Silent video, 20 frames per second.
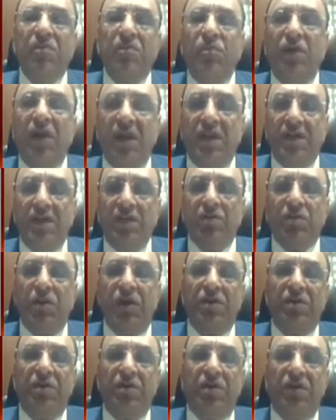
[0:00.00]
wooed at this point
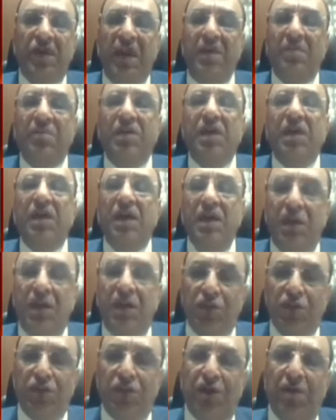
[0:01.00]
of time,
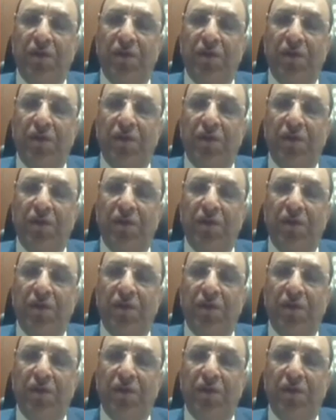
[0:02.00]
etc.